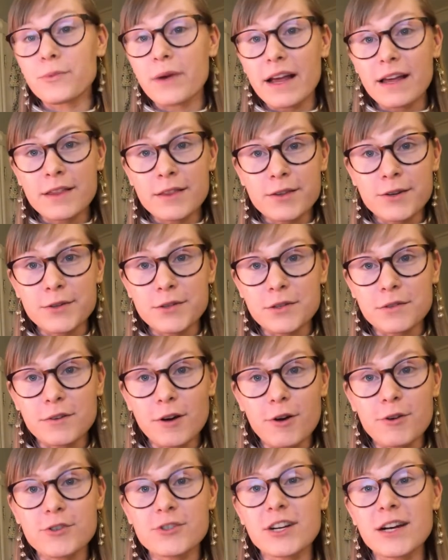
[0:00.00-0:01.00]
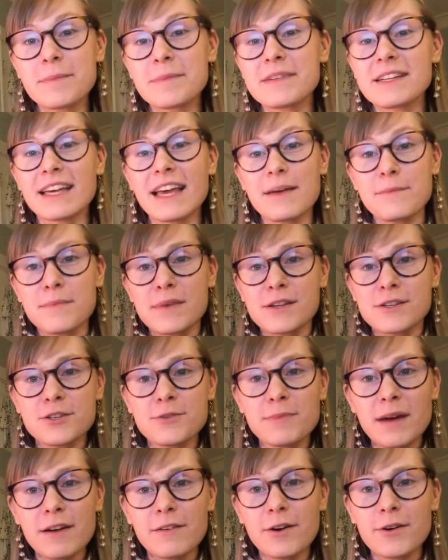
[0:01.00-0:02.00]
the way through the road trip to get me
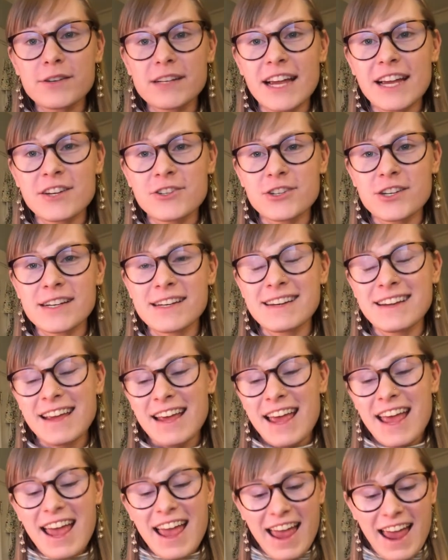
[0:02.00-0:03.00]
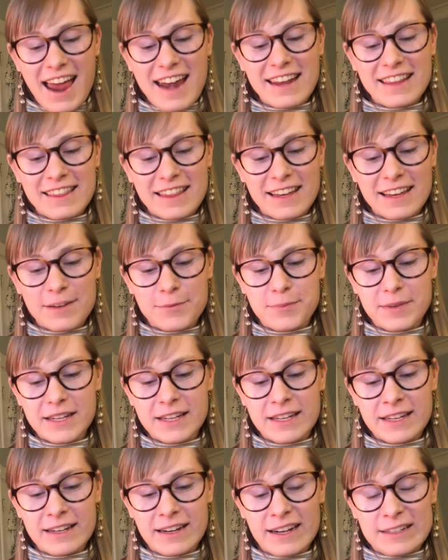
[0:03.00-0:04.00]
to my rotation, and I think it'd
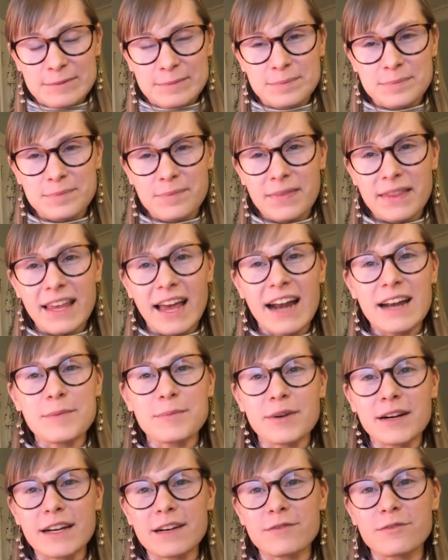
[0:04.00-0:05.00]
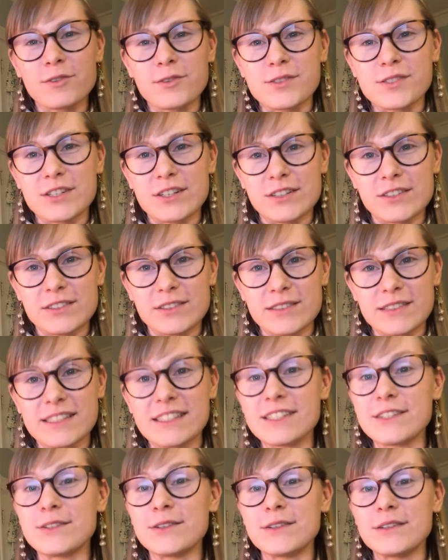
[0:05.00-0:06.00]
be um, kind of bring it full circle
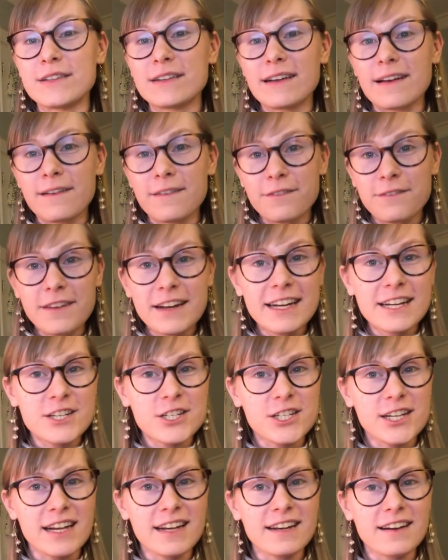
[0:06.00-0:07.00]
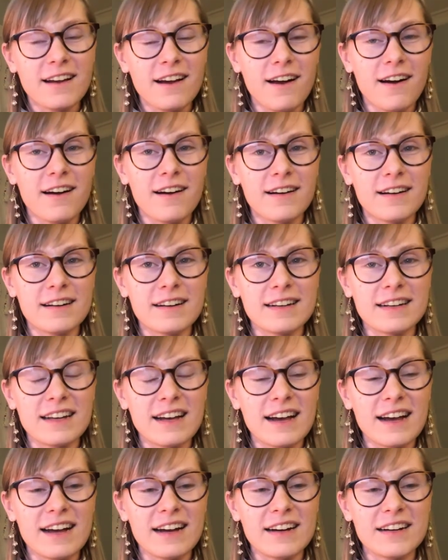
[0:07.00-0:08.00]
to finish it on
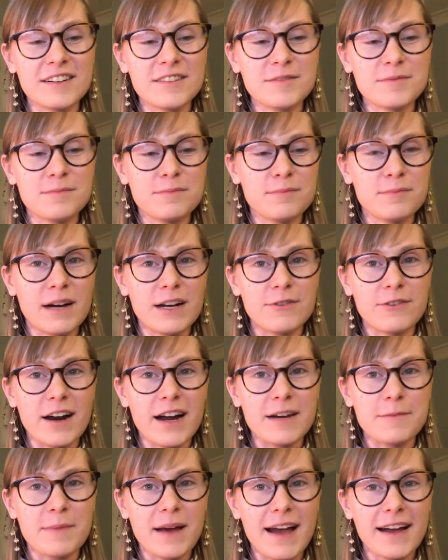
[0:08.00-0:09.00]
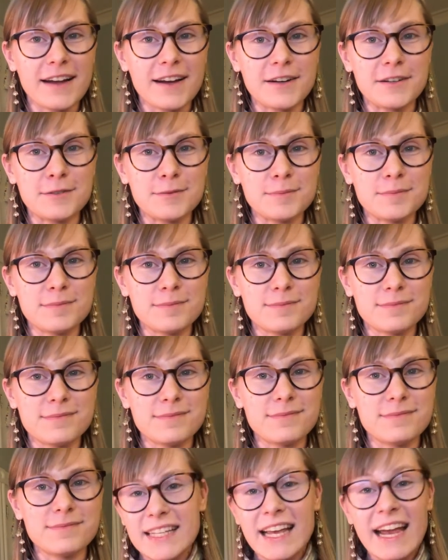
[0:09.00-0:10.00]
uh, my ride back home.
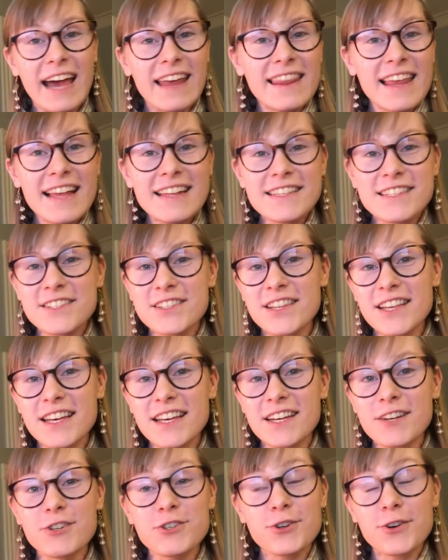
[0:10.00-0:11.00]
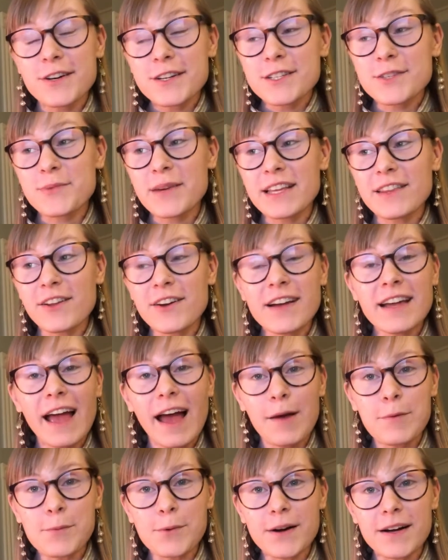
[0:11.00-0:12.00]
And that's the short and sweet look
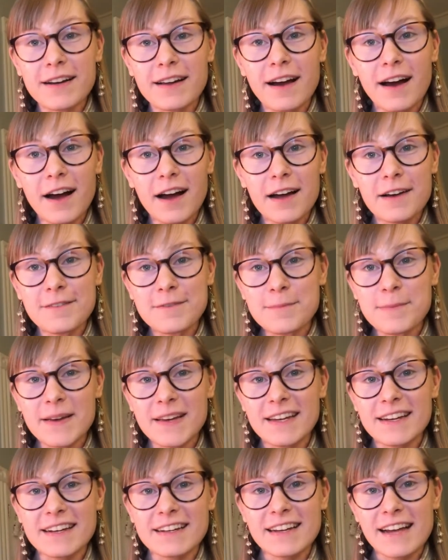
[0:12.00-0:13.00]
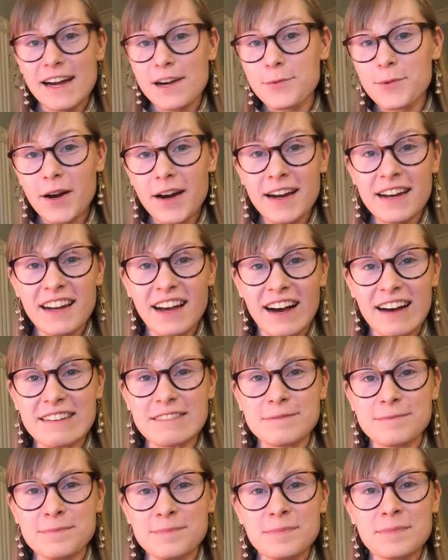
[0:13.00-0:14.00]
at what I've been kind of working
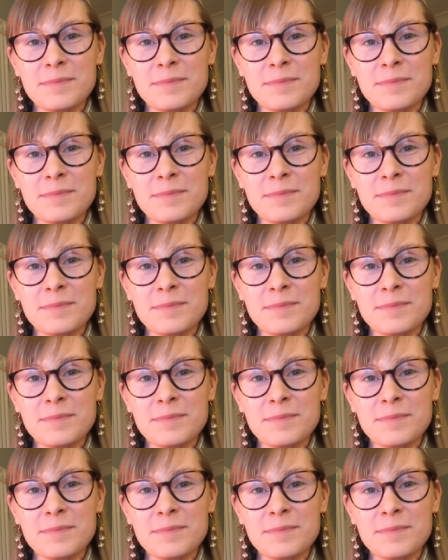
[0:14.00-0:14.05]
on.